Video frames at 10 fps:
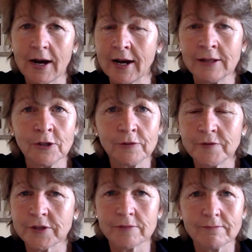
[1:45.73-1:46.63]
I
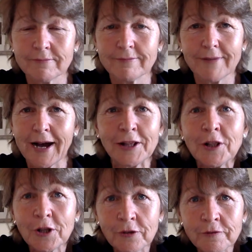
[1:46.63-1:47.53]
loved
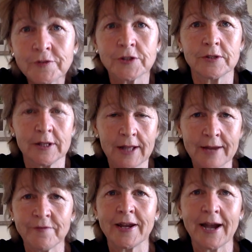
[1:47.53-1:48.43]
the
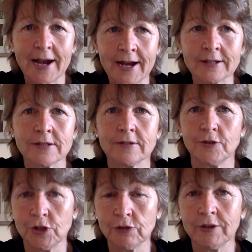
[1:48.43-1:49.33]
life I had
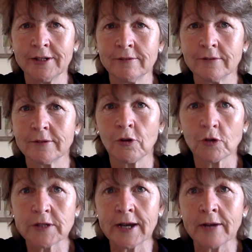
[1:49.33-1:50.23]
during
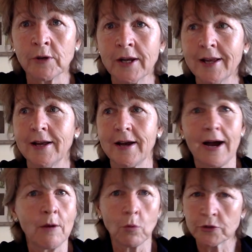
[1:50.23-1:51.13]
lockdown.
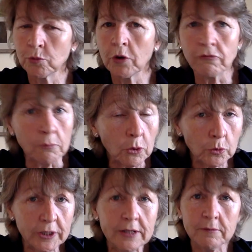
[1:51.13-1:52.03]
I want to work
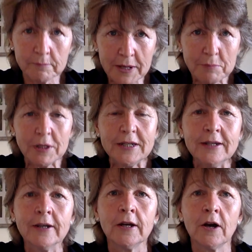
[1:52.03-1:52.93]
remotely, maybe,
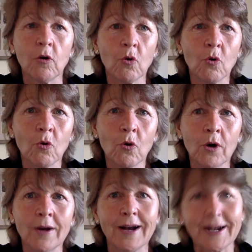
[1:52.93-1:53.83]
or
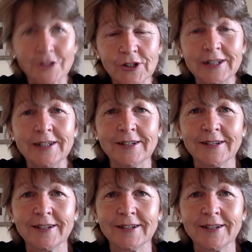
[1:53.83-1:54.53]
actually